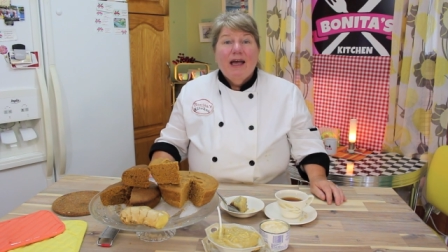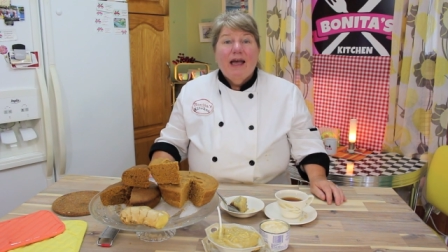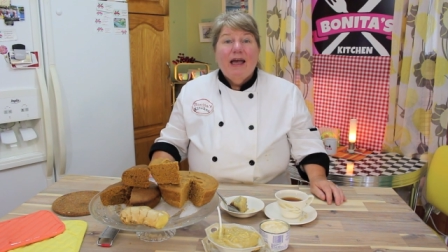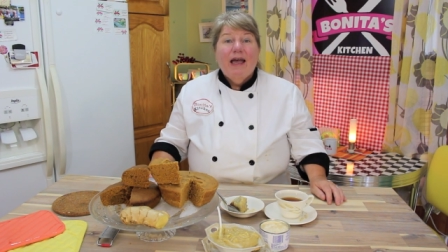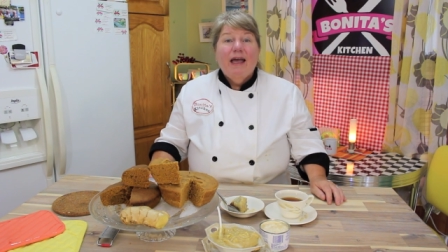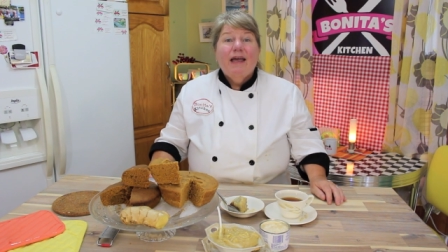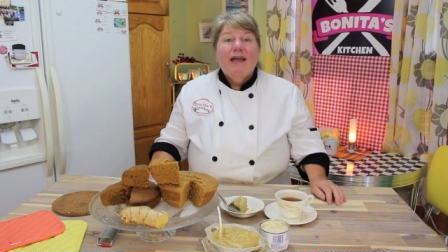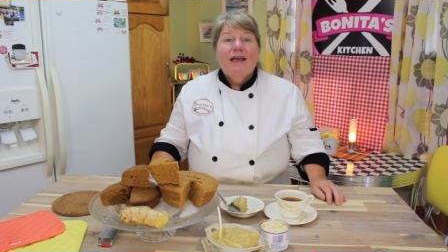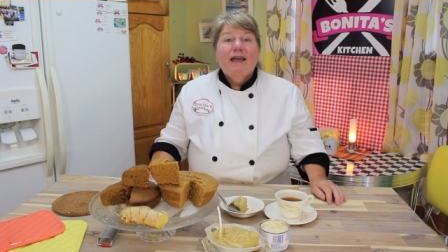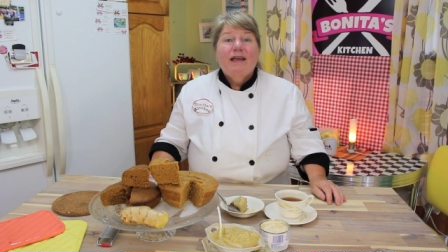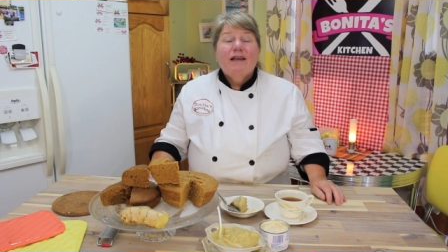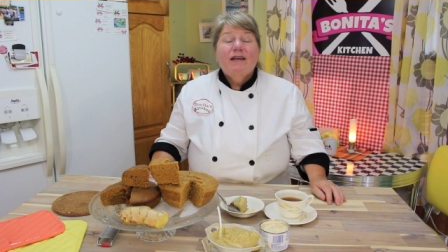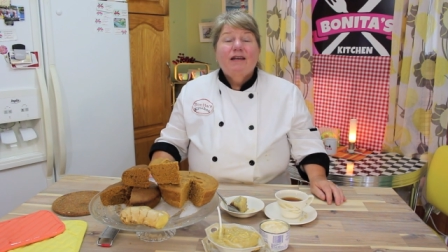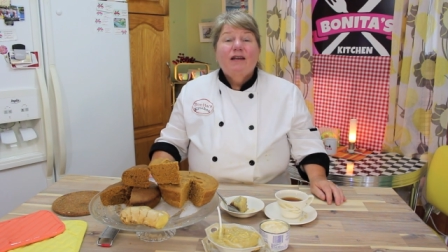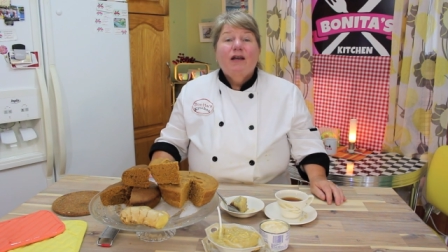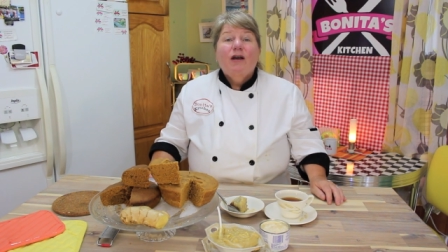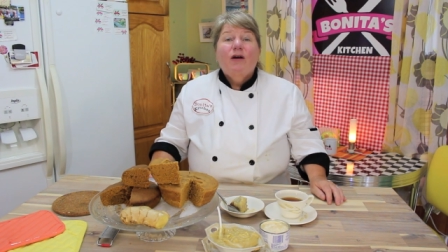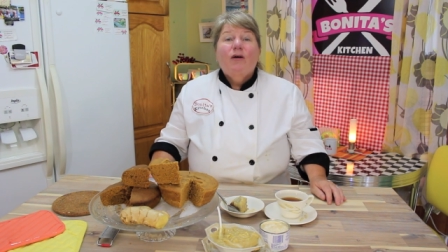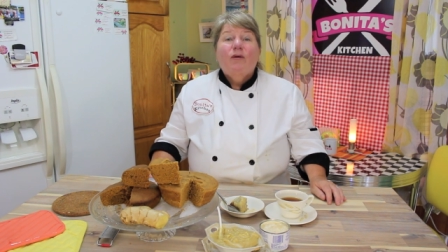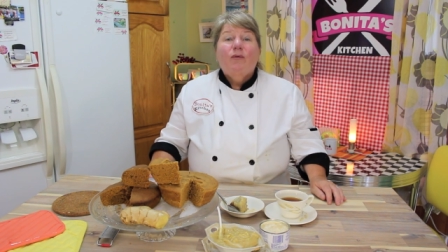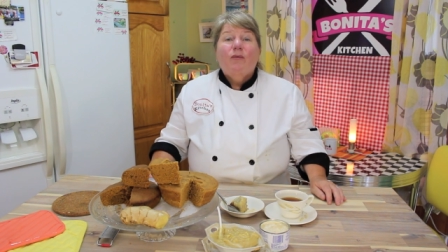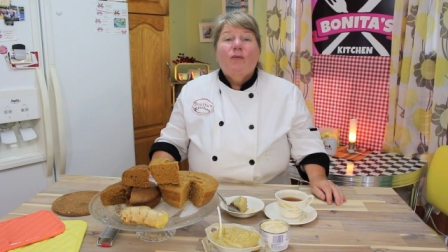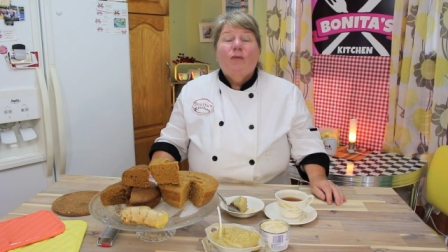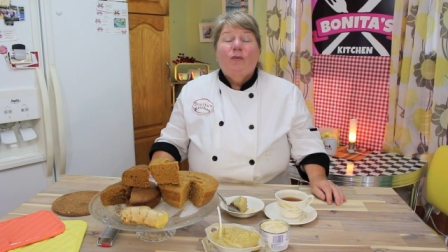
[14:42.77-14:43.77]
and
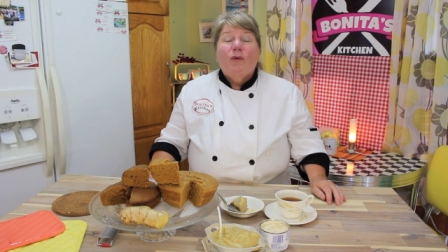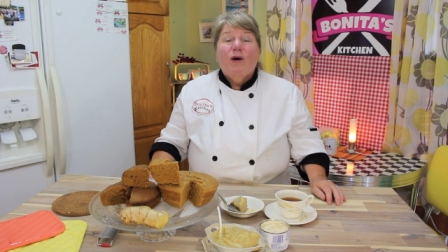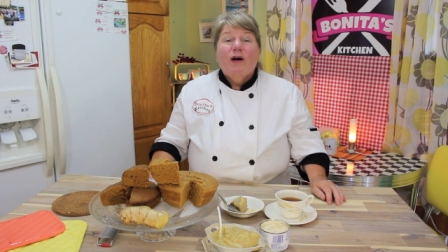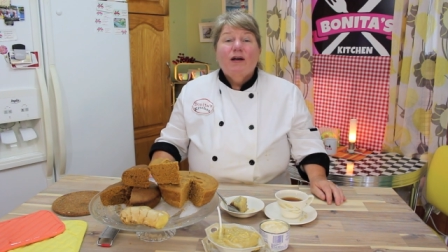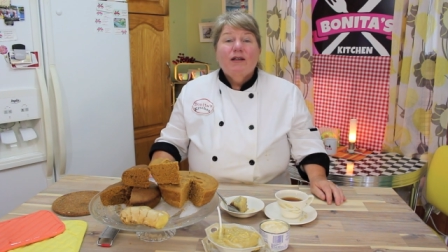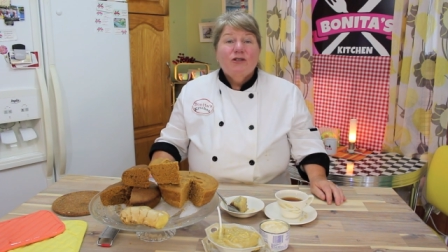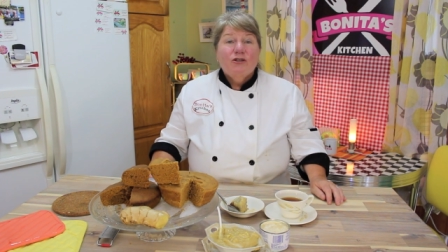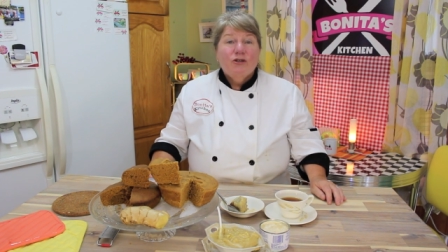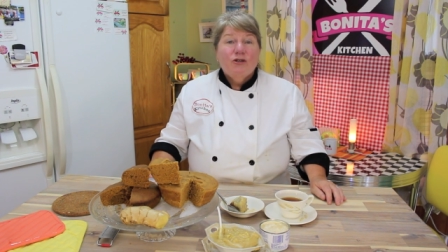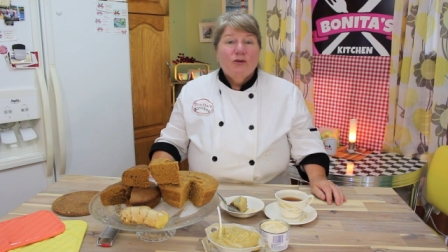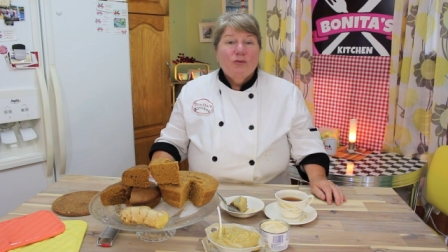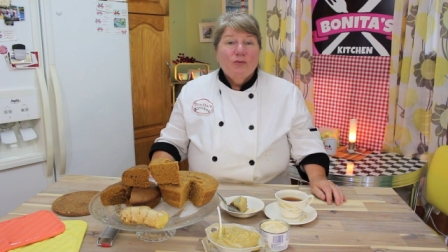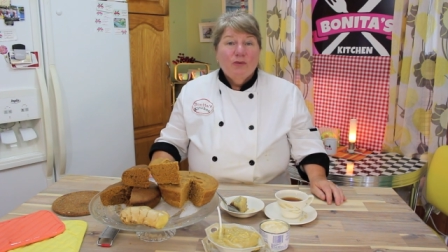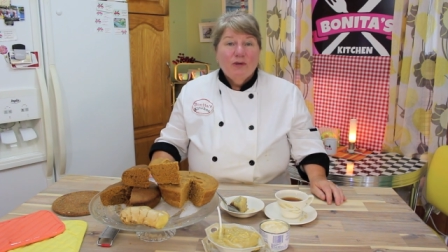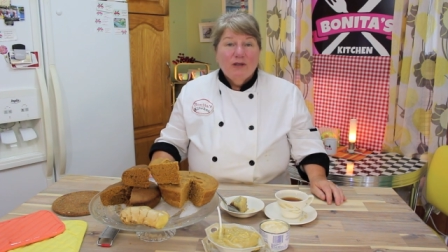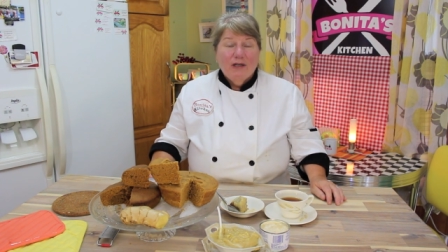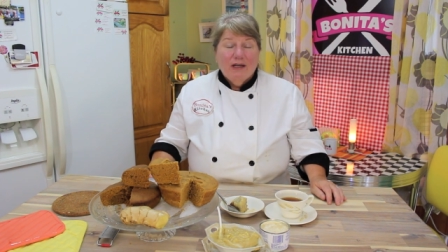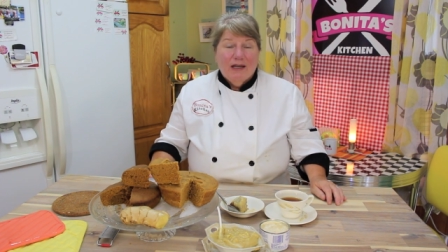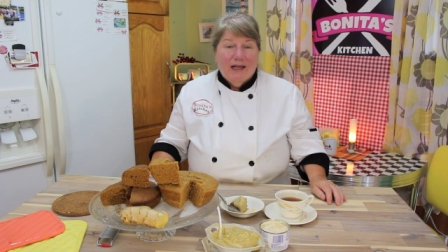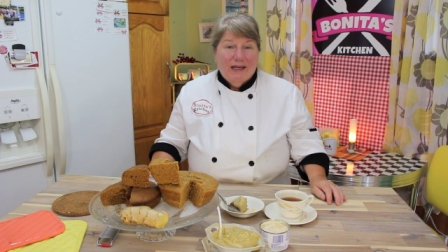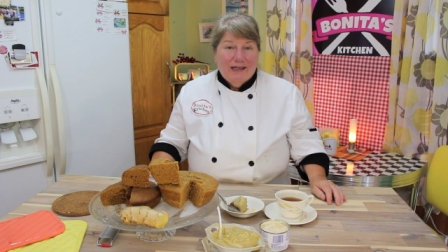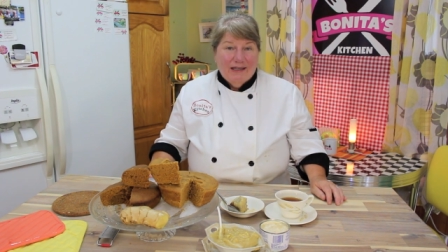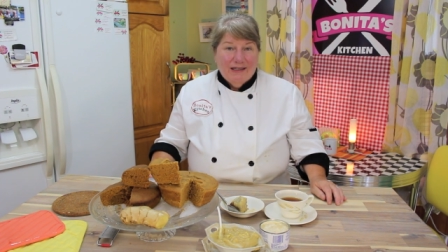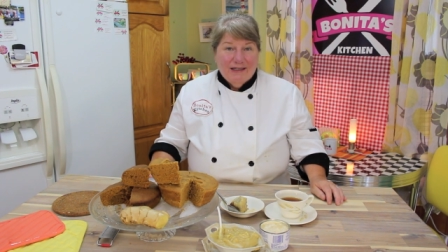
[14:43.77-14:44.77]
what you would
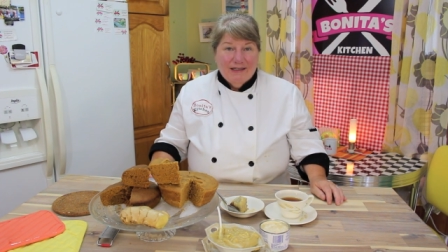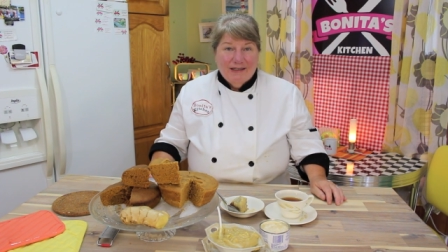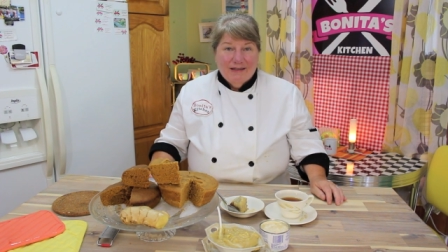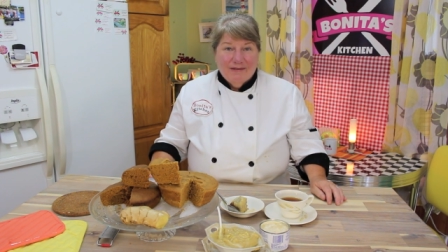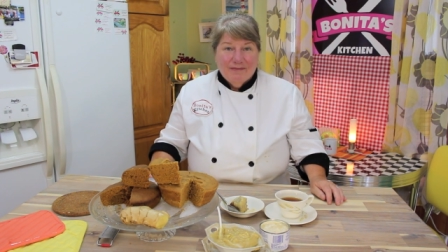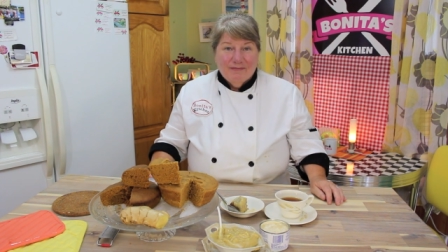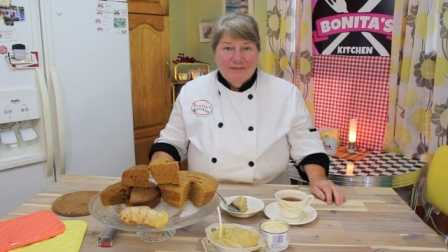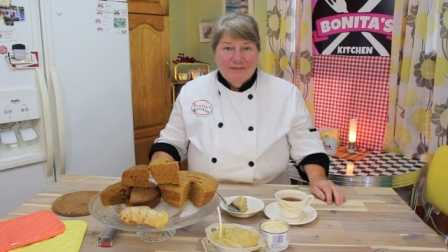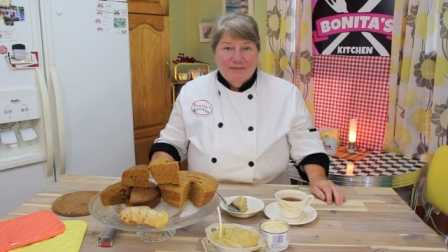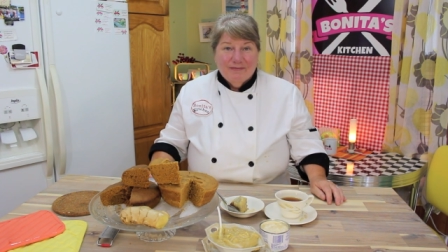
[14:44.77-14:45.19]
like.